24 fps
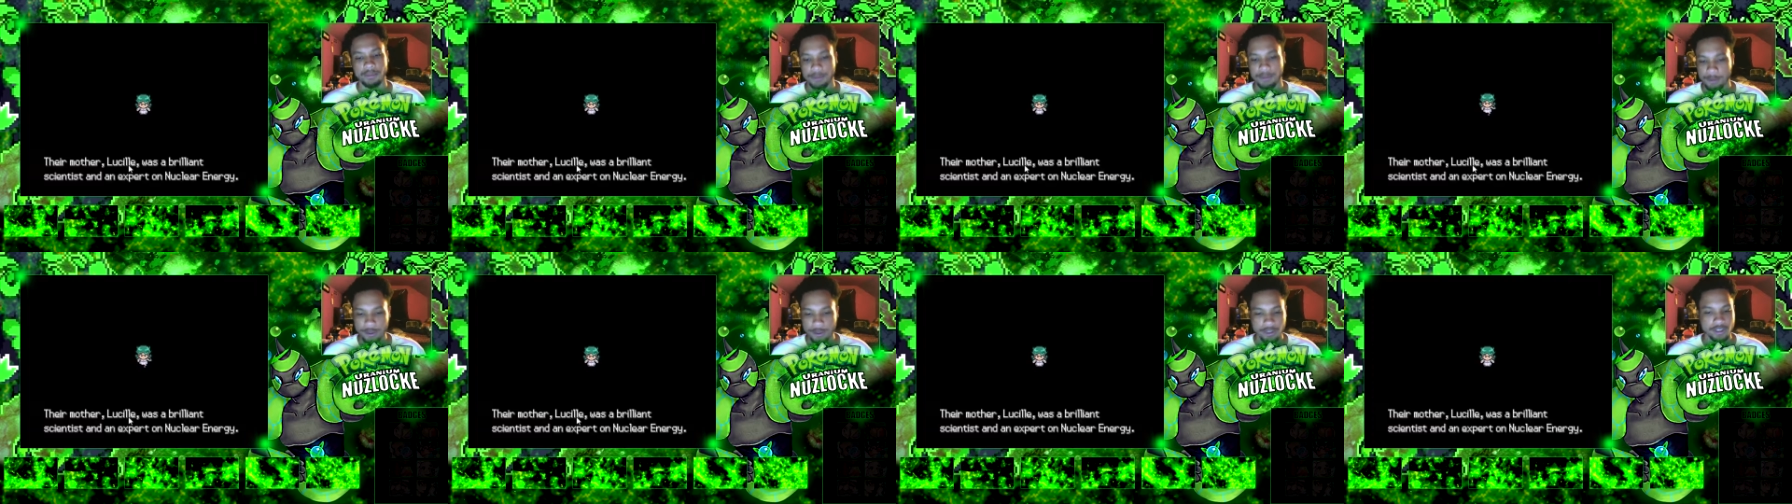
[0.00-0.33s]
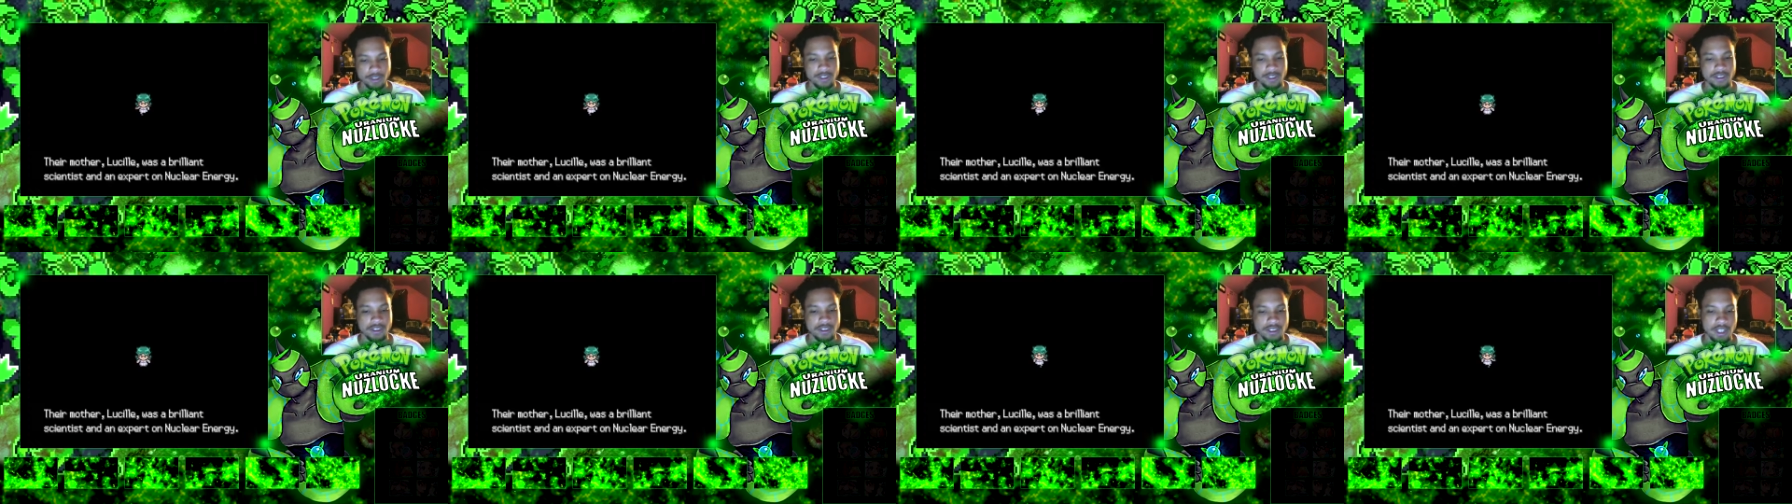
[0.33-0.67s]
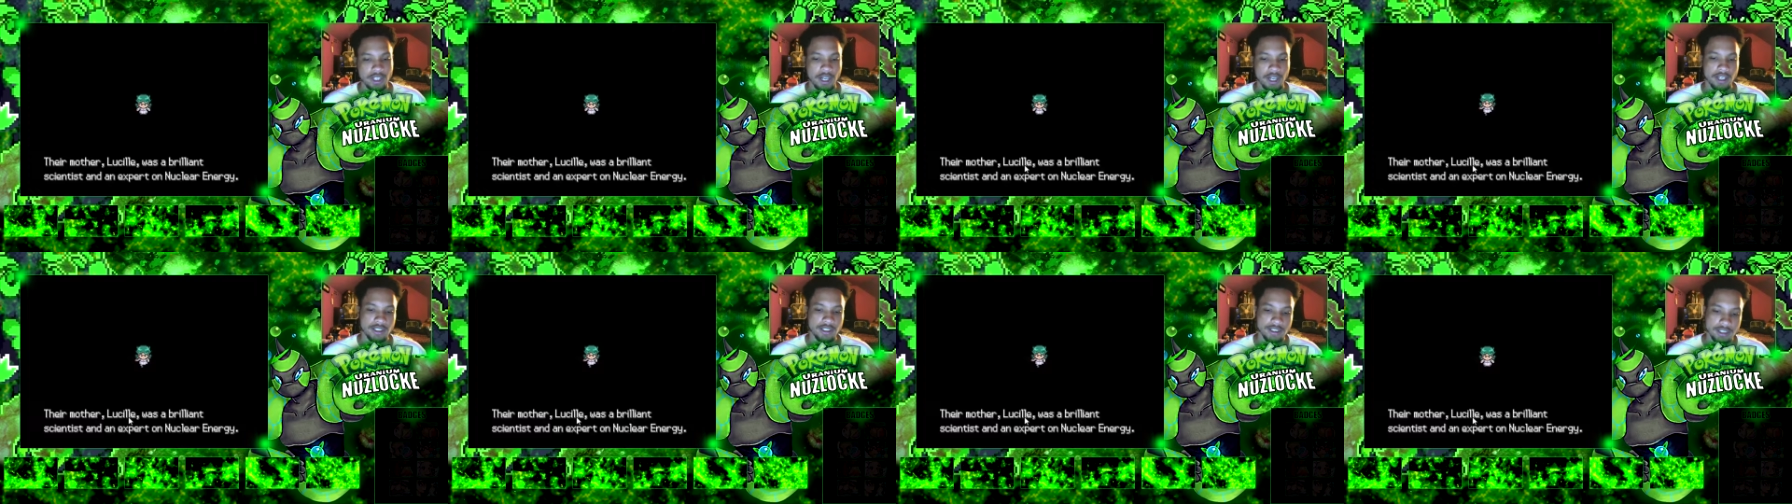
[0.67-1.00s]
brilliant
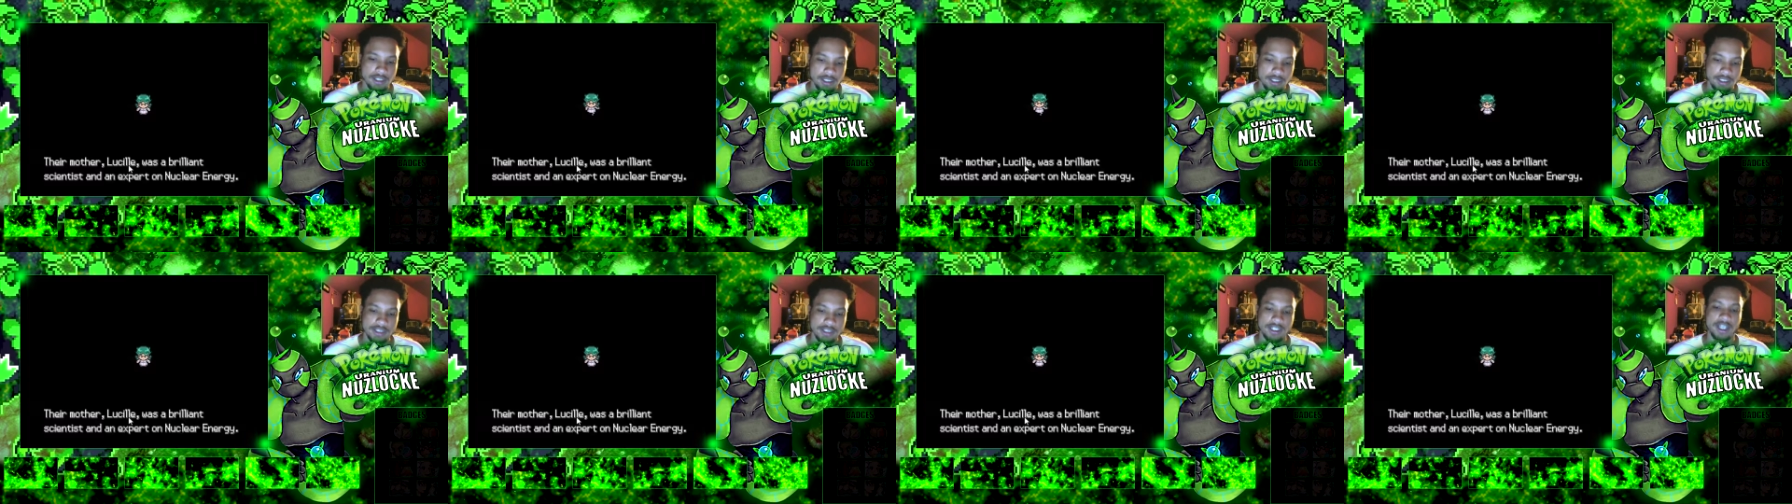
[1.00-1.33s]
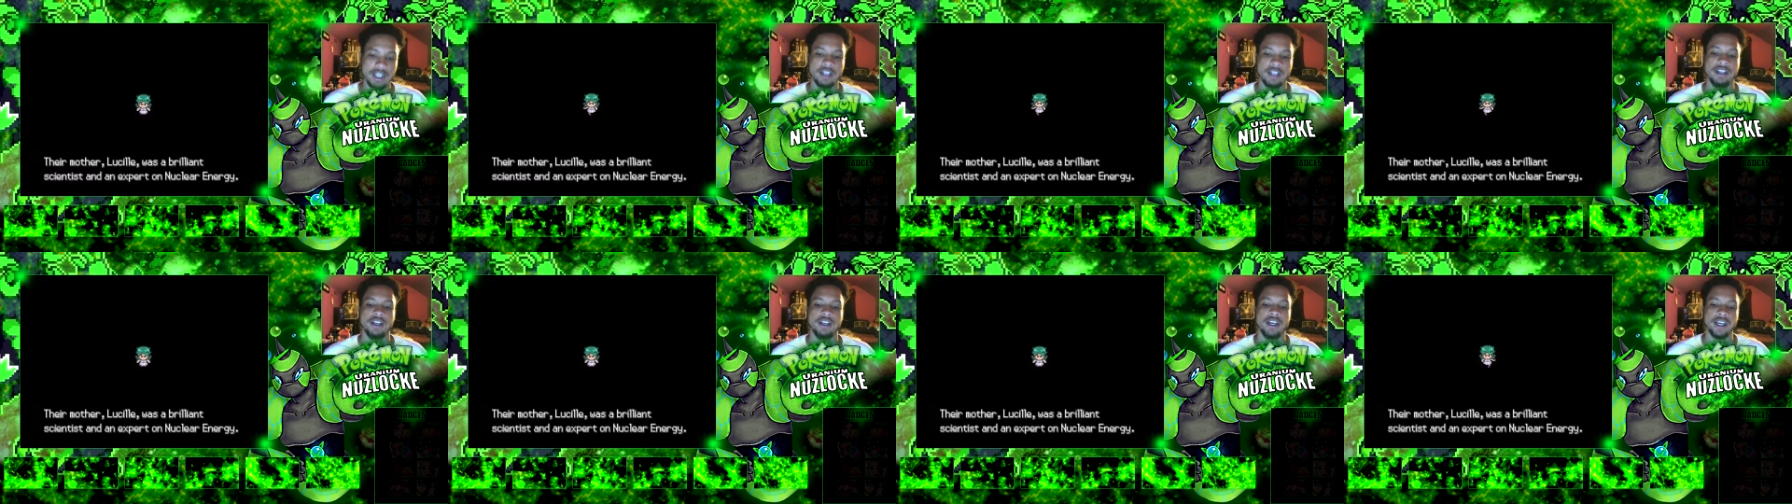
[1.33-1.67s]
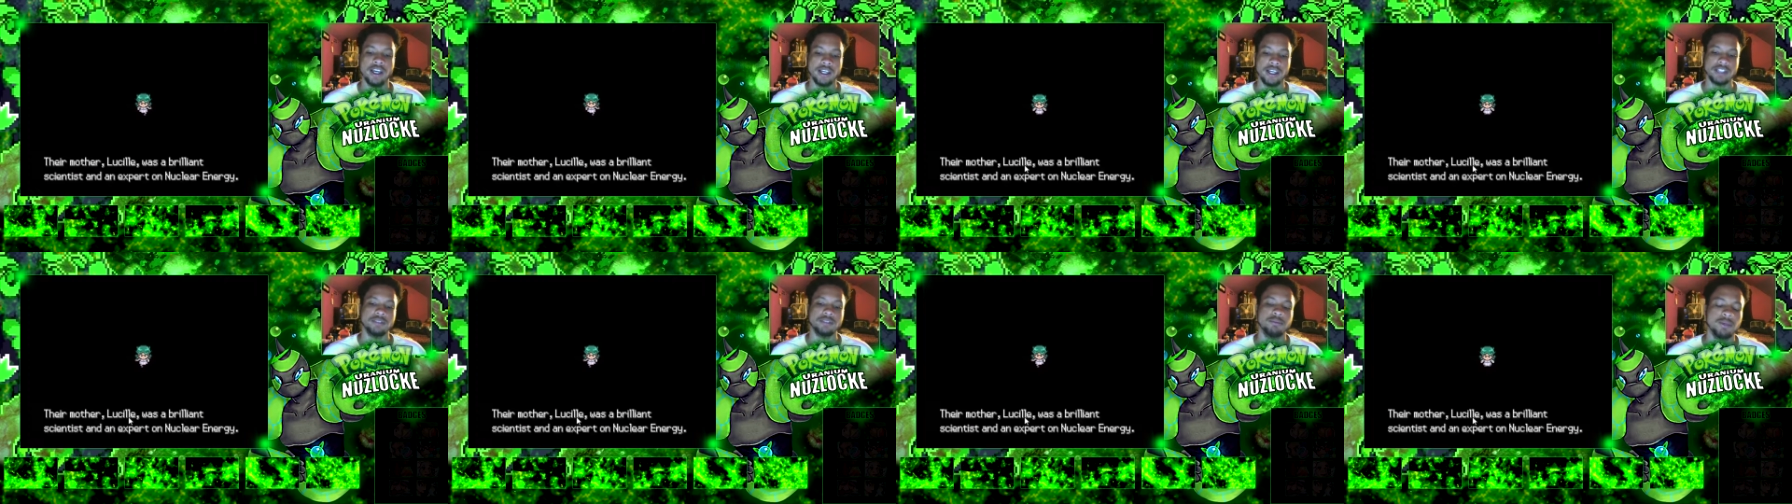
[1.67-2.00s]
scientist and
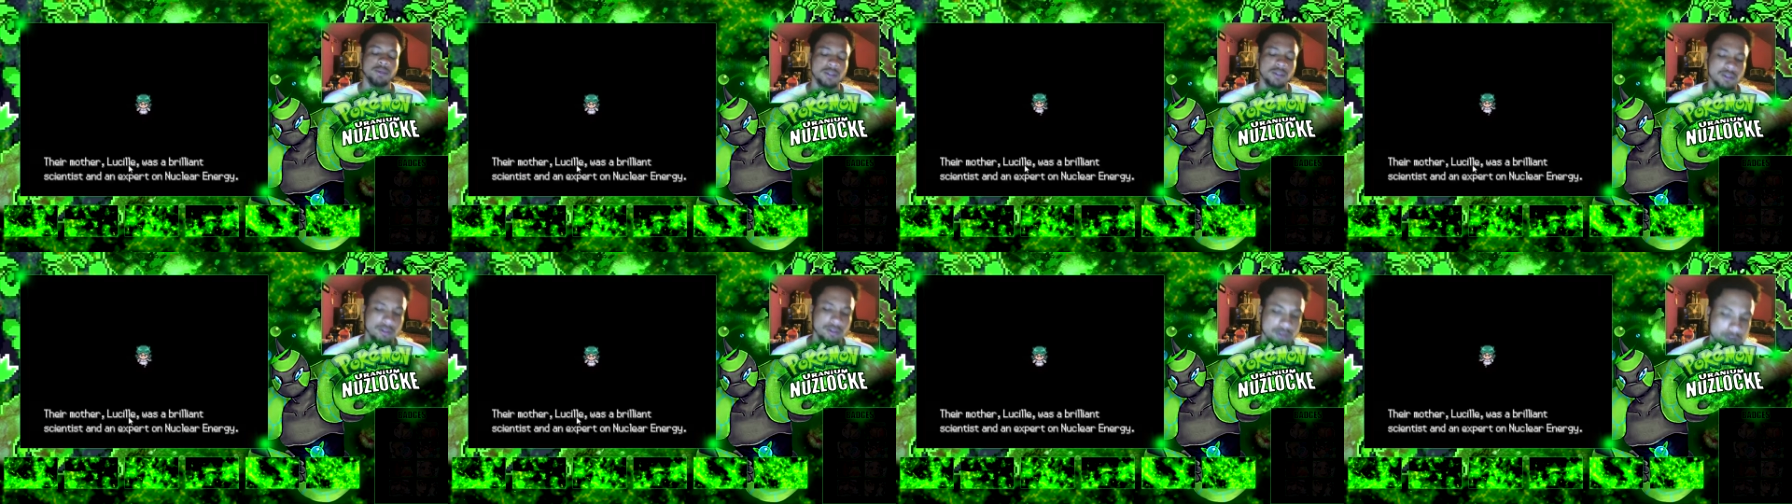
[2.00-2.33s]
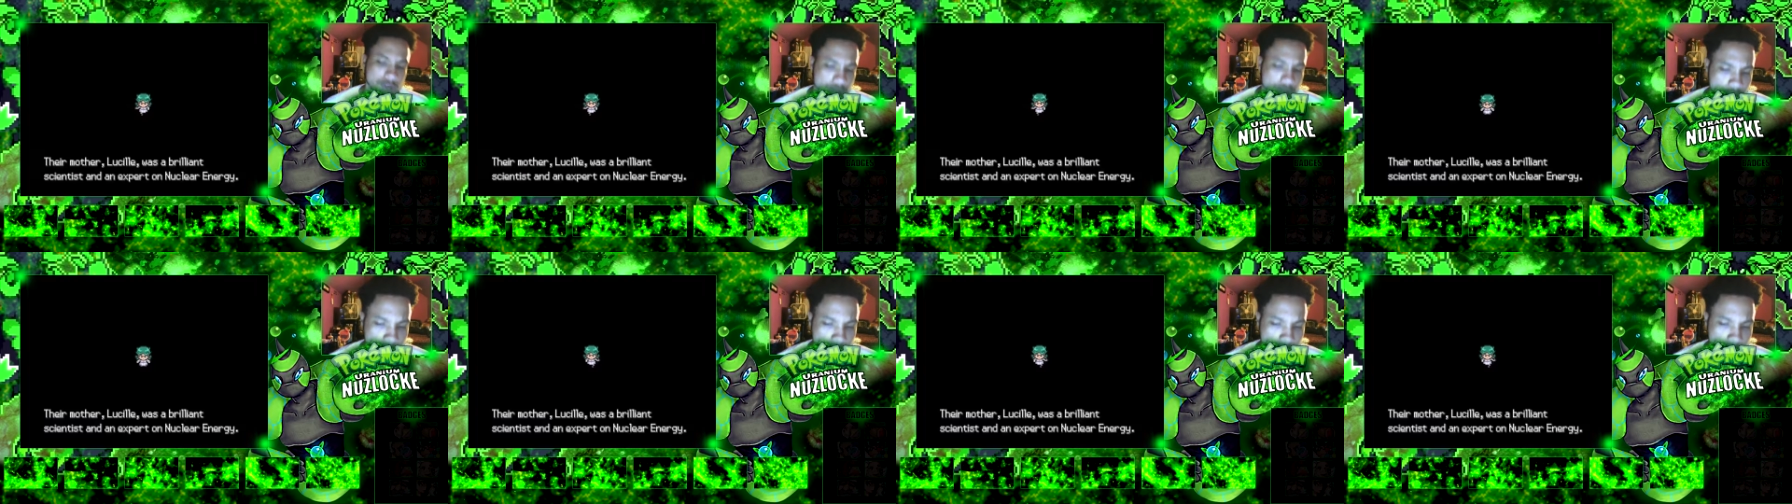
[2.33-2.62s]
expert on nuclear